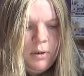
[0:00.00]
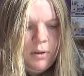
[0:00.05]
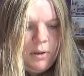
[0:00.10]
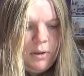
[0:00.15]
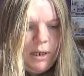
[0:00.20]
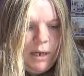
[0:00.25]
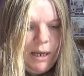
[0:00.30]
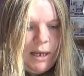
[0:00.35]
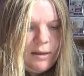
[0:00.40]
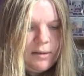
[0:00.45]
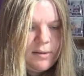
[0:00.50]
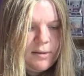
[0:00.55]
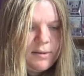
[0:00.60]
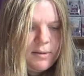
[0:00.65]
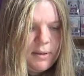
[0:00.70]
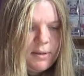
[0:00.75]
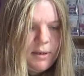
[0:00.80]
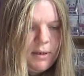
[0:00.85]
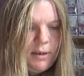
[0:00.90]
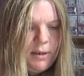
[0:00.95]
and the last
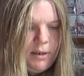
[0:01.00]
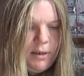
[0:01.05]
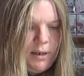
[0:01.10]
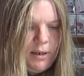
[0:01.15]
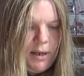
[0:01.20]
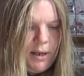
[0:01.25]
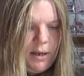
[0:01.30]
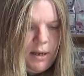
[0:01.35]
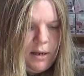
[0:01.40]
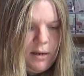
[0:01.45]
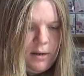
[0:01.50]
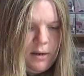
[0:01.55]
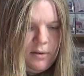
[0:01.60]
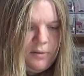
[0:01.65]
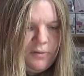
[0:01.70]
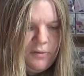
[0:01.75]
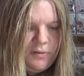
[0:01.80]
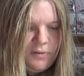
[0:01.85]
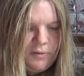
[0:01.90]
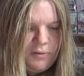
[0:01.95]
thing I
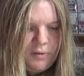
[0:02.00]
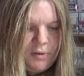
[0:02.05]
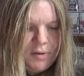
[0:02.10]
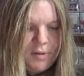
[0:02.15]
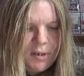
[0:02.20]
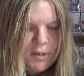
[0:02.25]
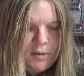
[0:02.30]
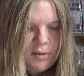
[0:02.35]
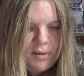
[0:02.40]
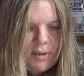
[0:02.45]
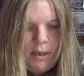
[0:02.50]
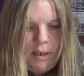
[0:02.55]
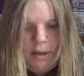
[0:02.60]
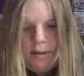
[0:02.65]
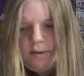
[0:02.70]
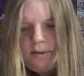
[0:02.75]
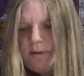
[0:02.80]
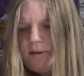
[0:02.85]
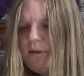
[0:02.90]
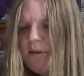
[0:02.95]
have it feels like it's the
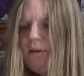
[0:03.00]
last